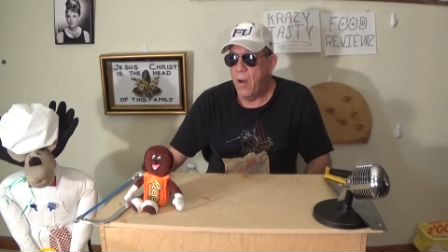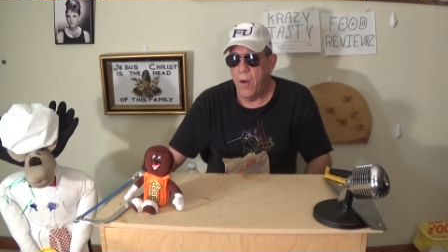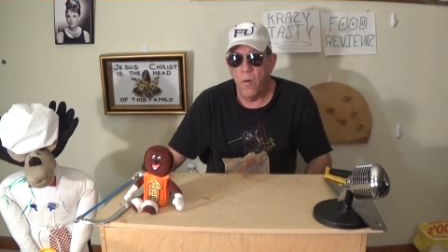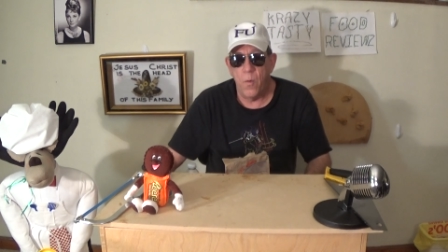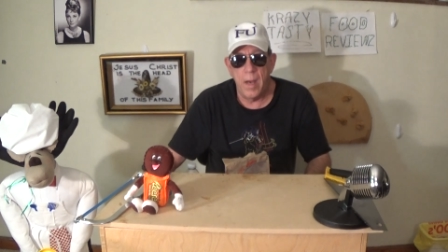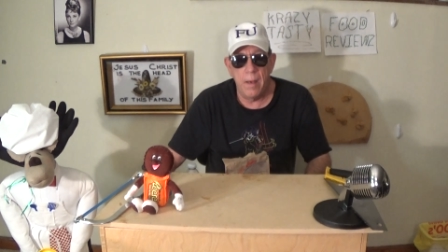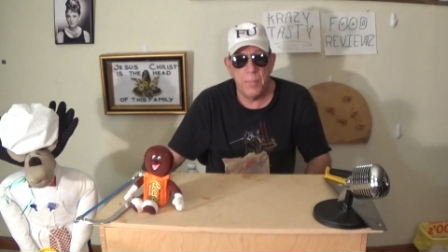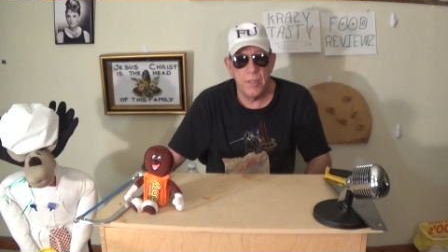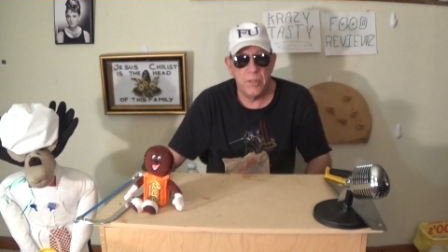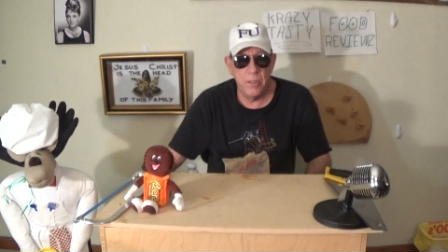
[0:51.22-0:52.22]
why I'm
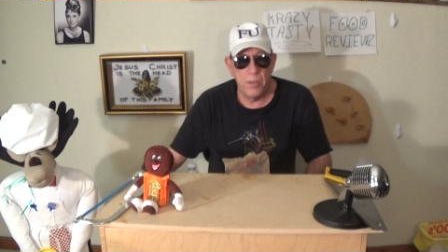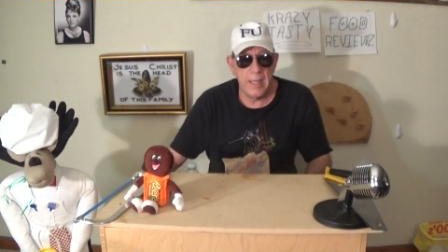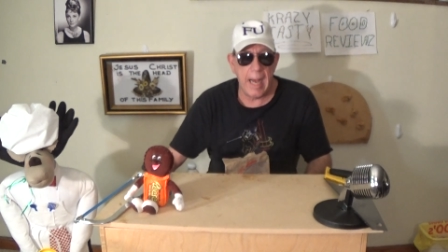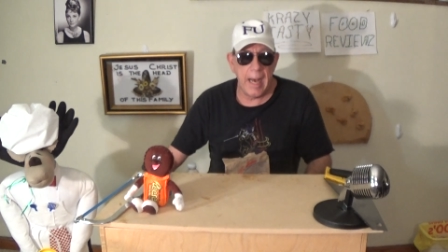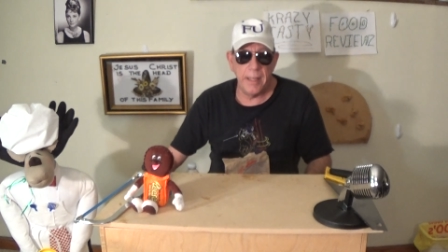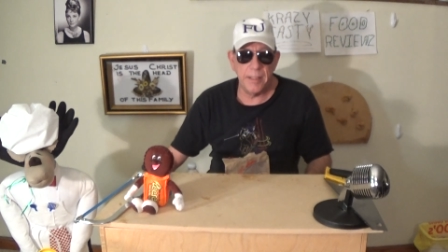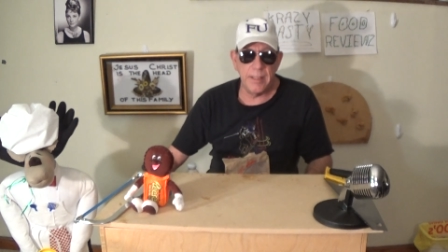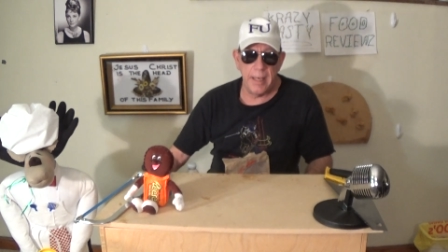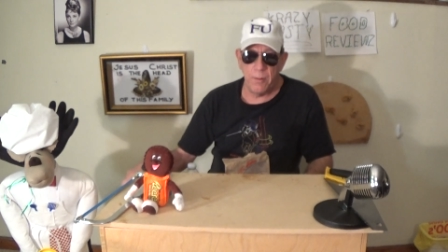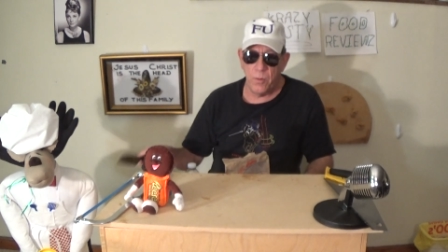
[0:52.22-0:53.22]
considered God in
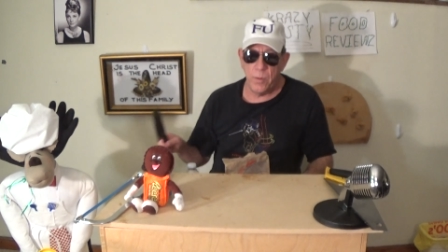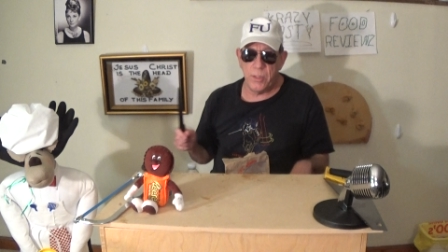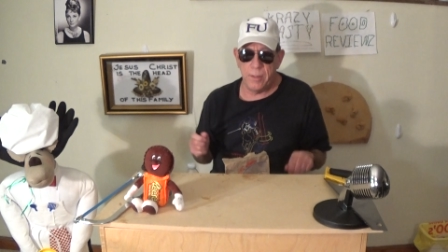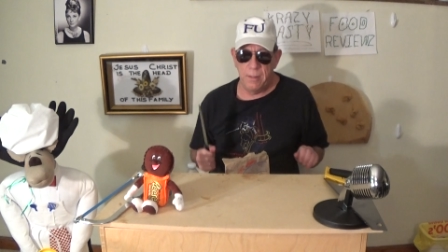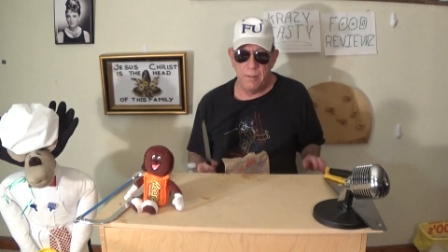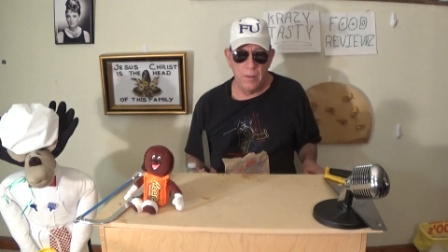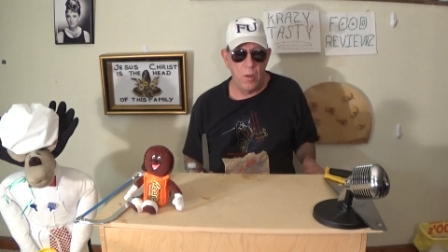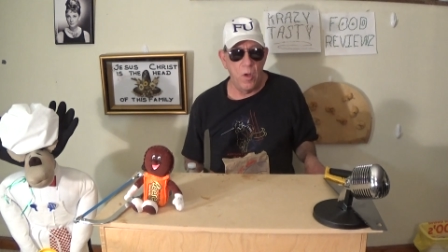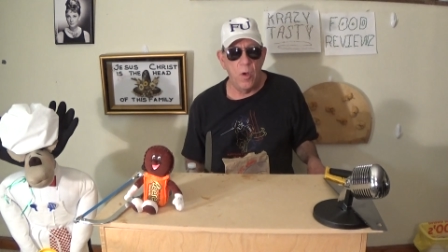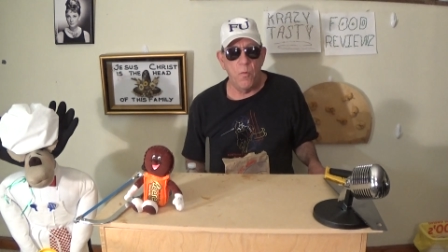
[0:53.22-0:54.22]
Saint Louis?
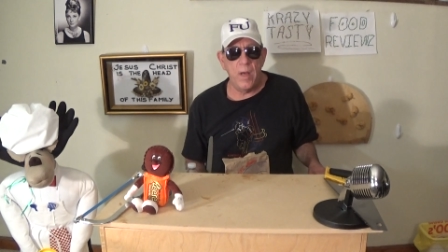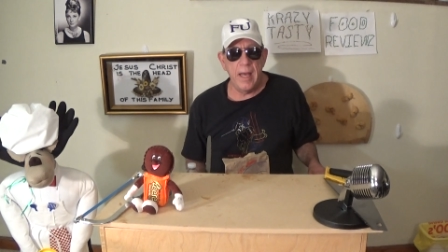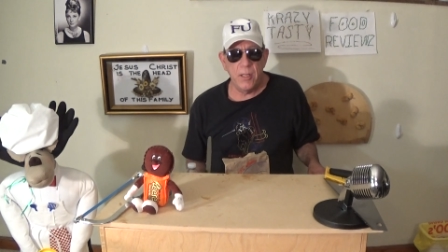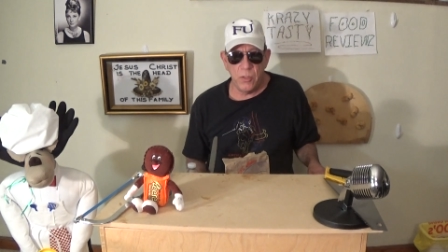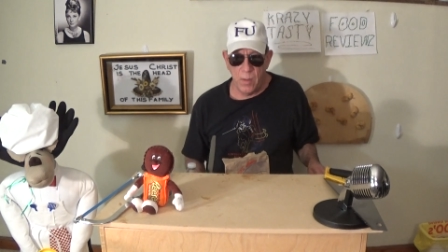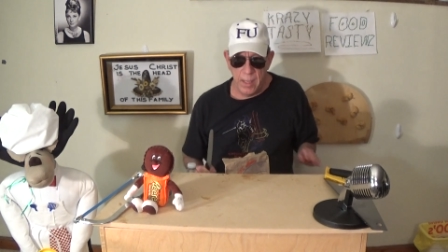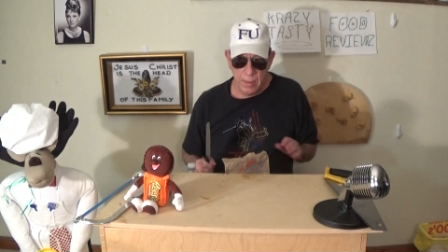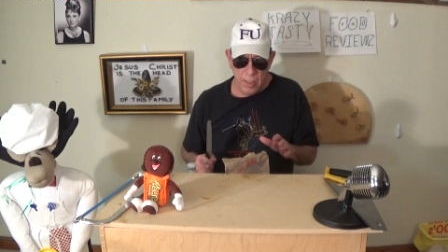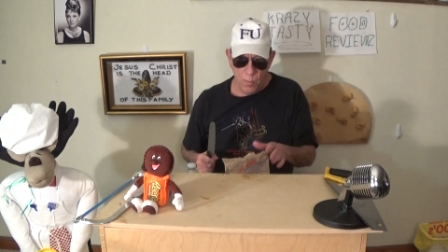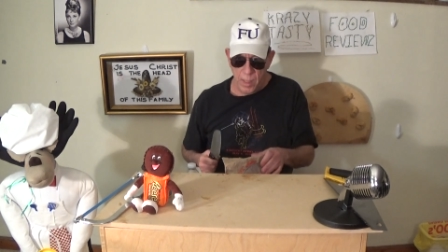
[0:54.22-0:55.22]
We'll answer
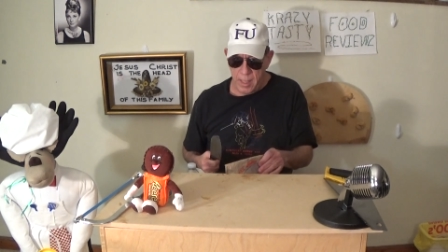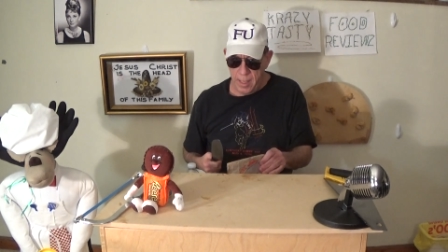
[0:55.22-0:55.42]
anything you want to